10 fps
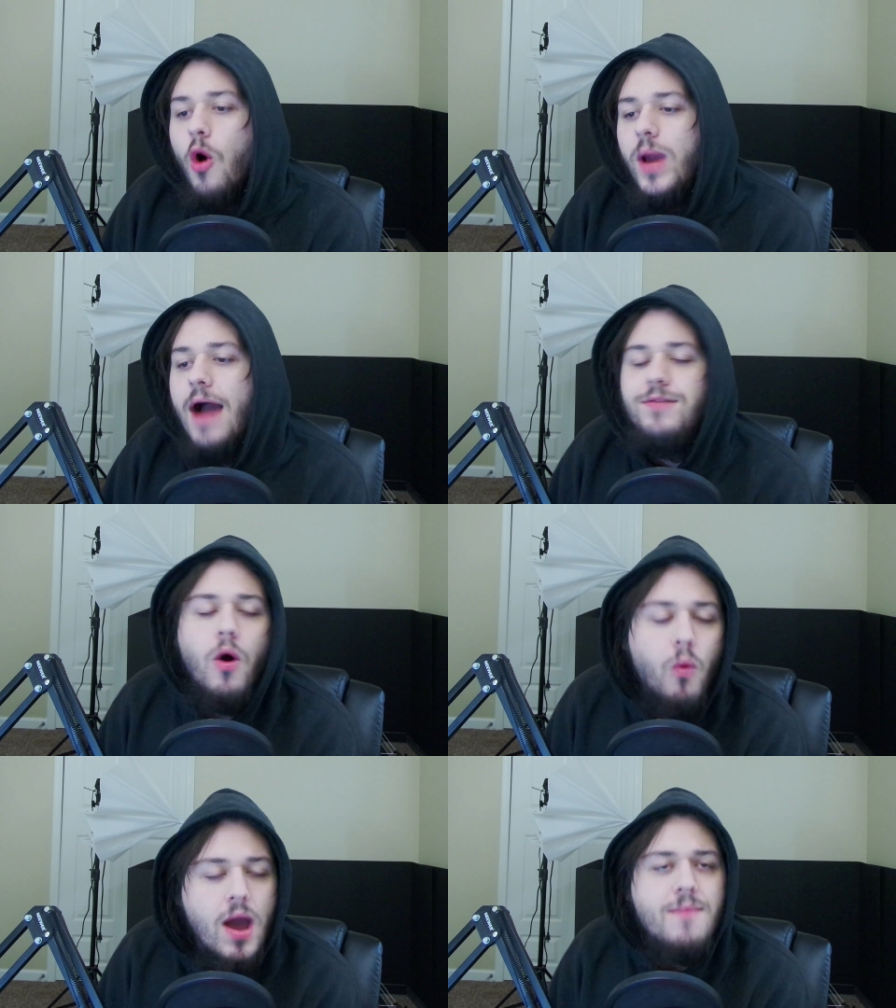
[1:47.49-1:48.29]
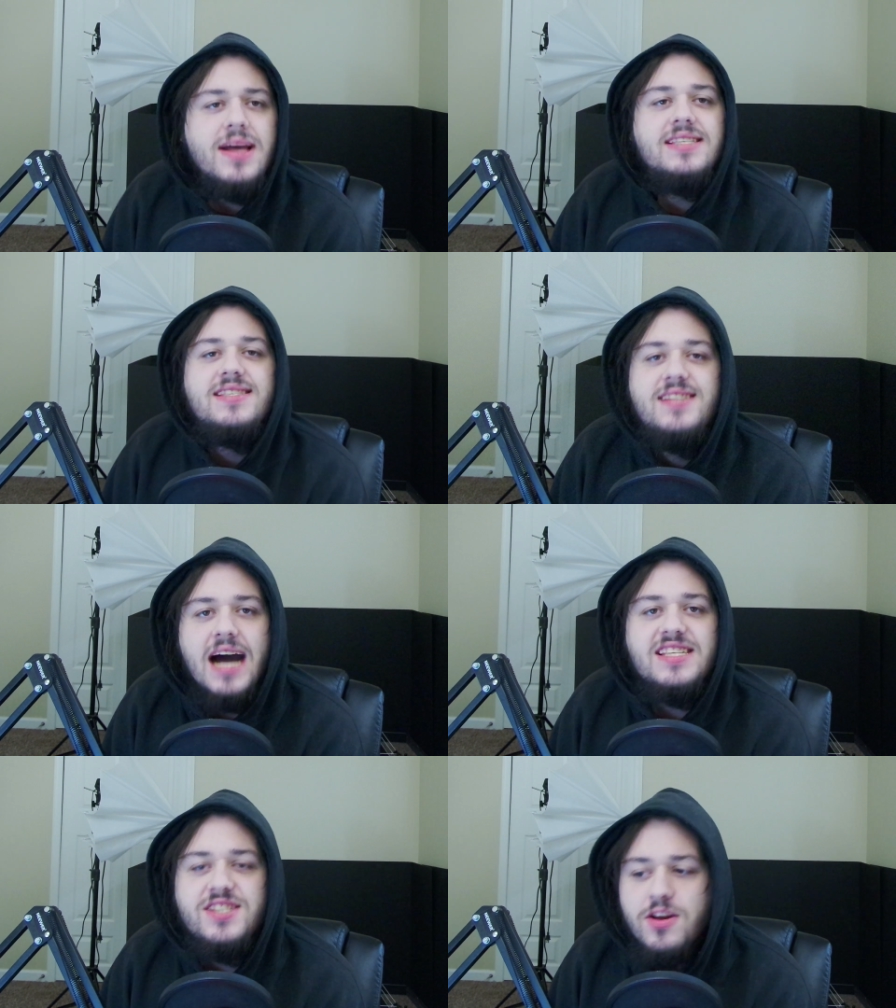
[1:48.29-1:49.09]
We have the Women's
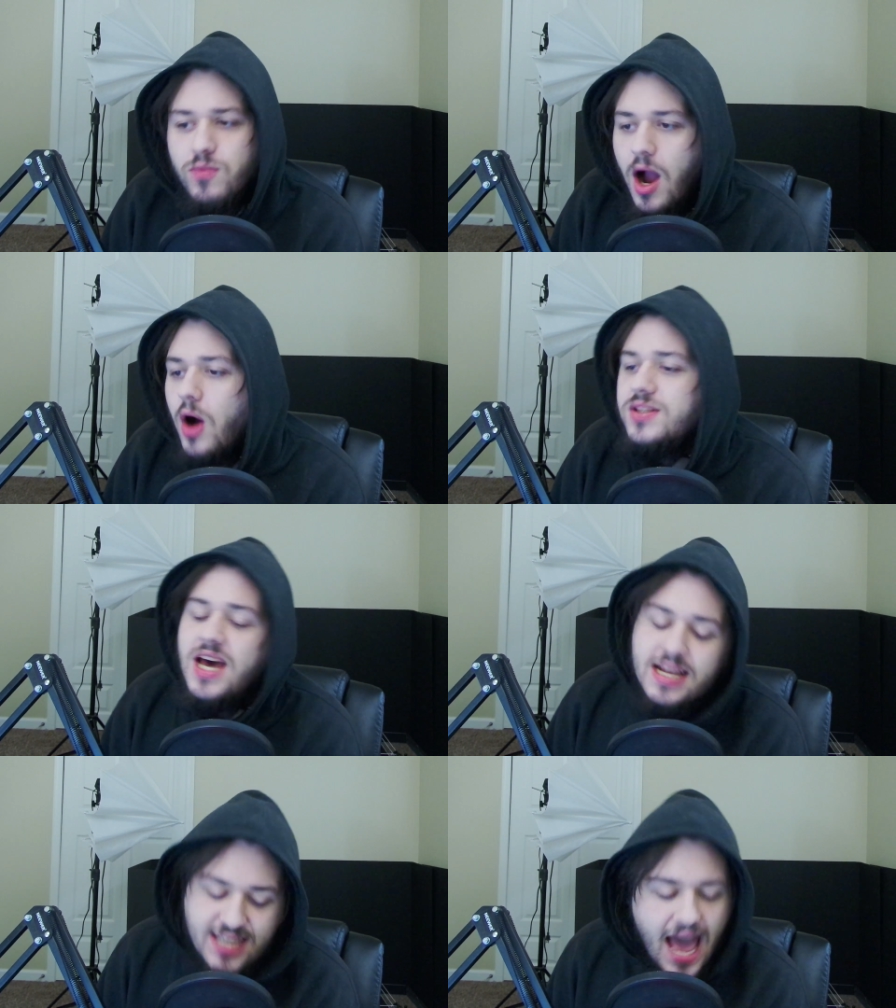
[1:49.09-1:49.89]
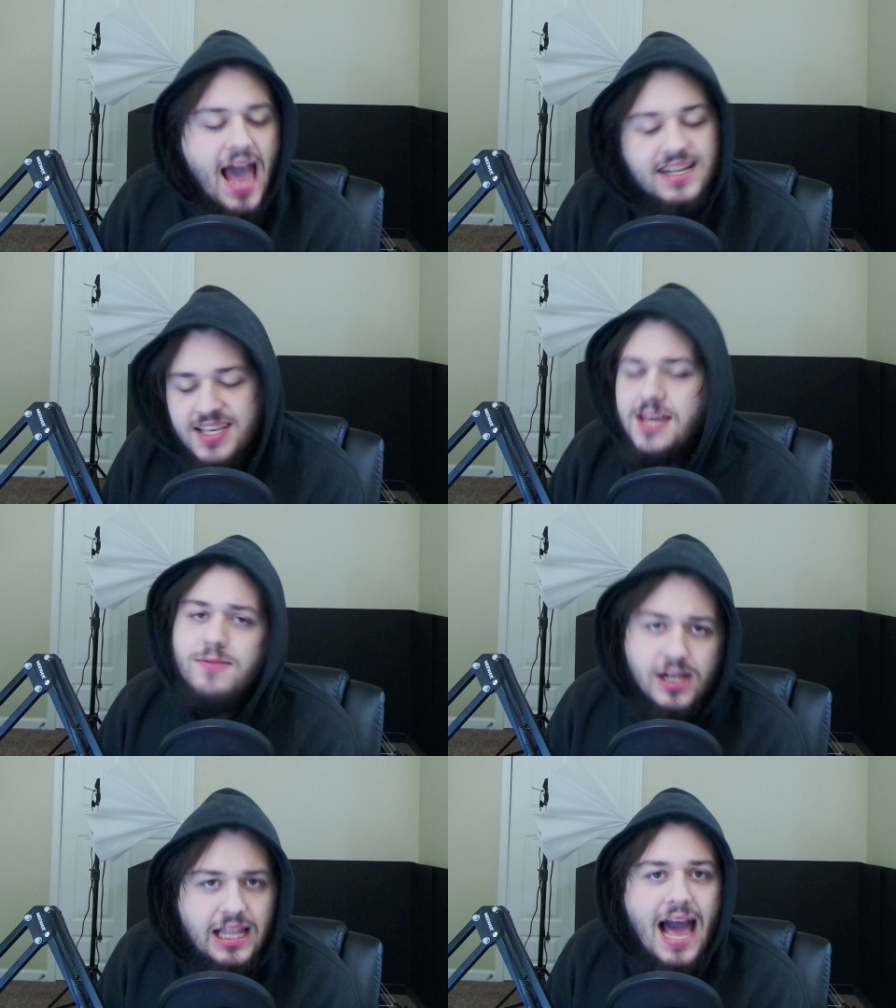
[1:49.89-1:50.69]
Dusty Rhodes Tag
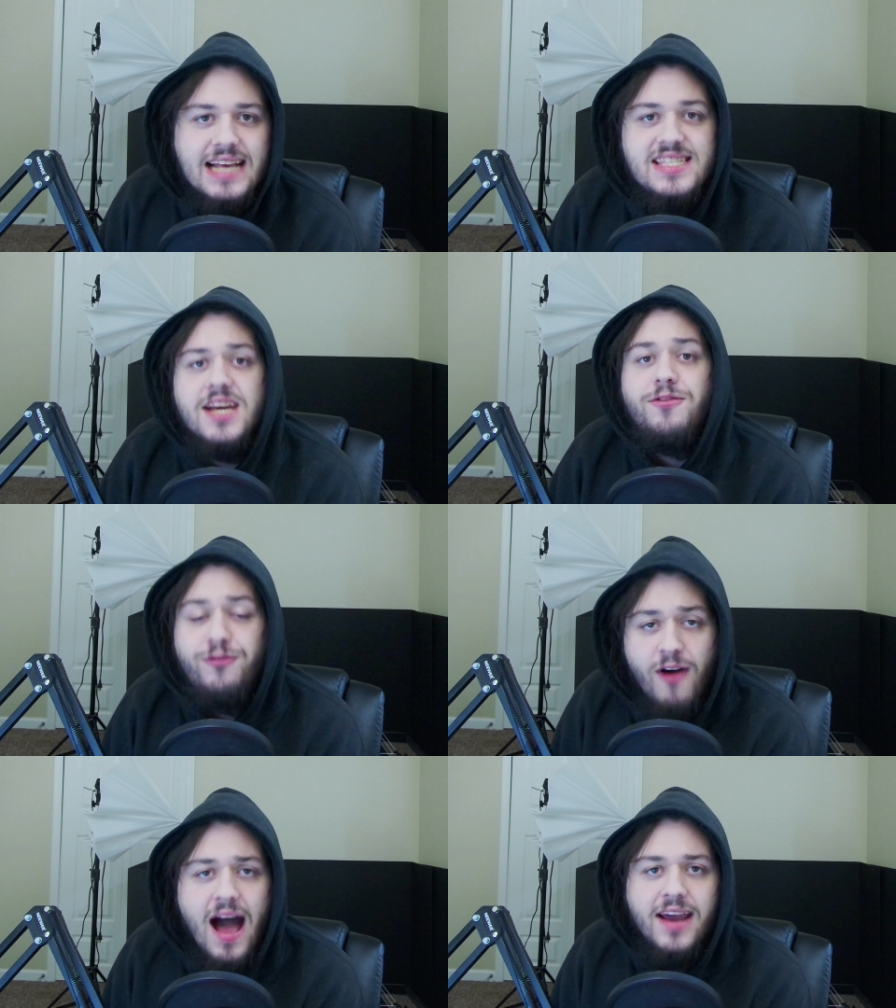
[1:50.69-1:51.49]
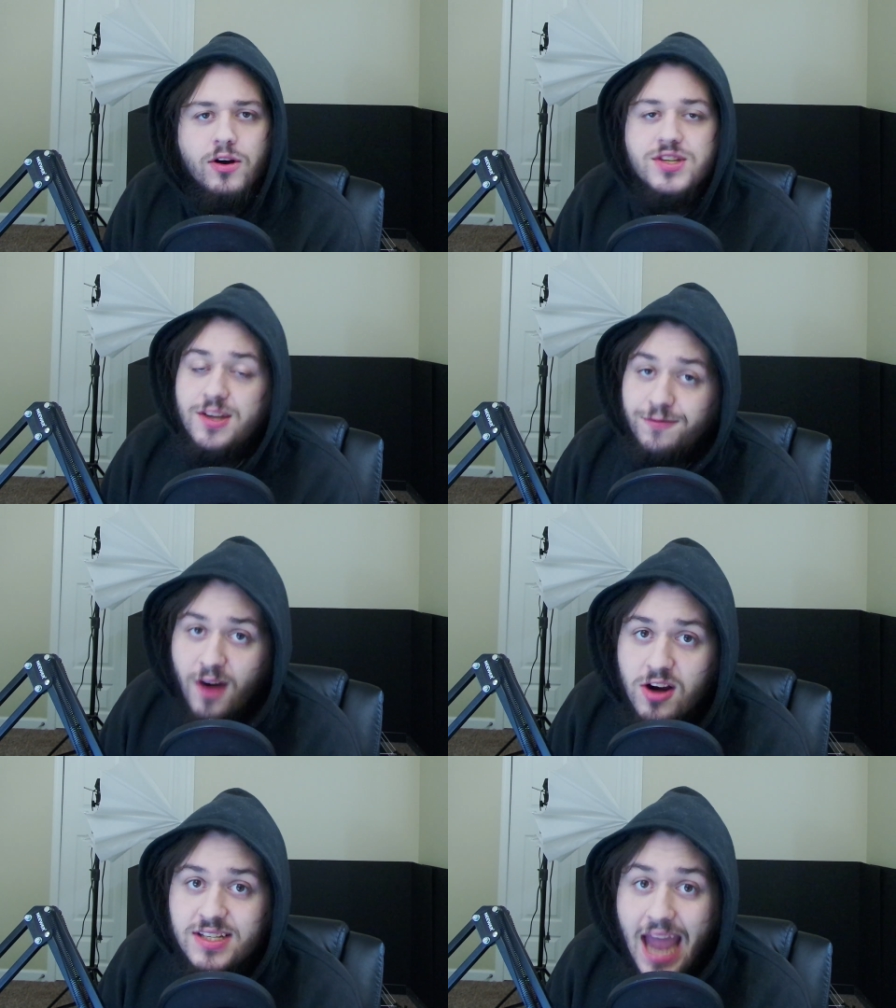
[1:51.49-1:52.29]
Team Classic Finals, the
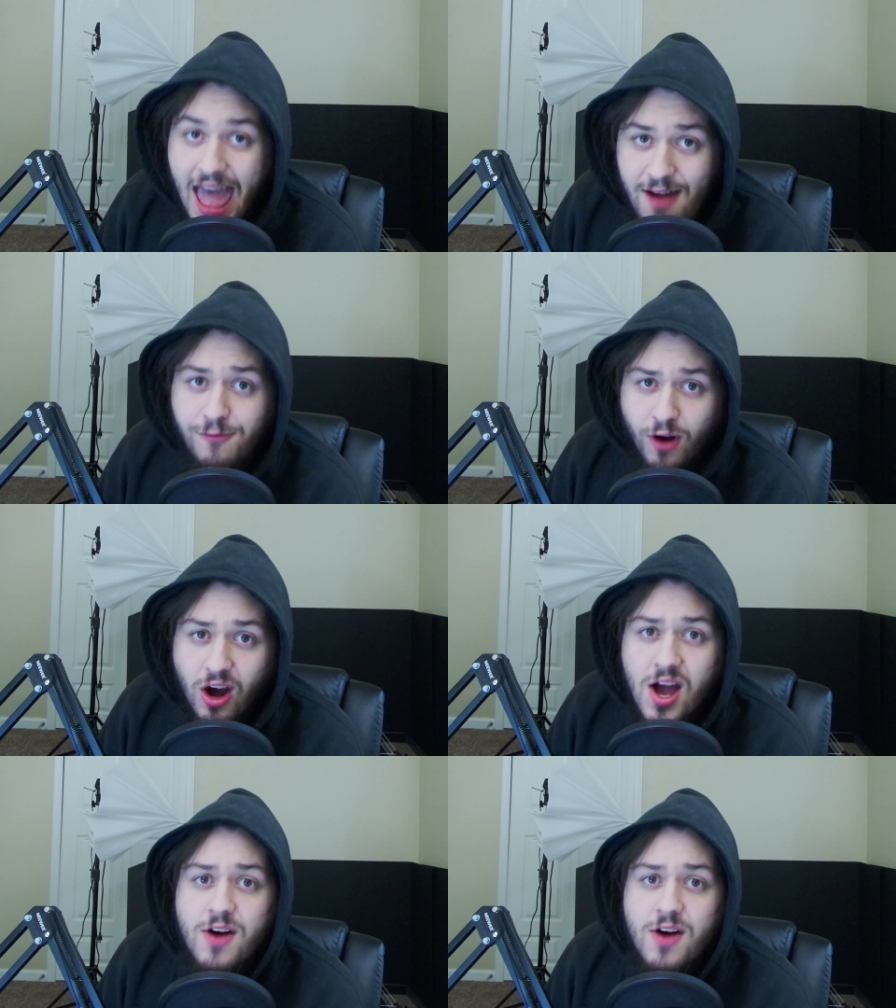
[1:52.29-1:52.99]
first ever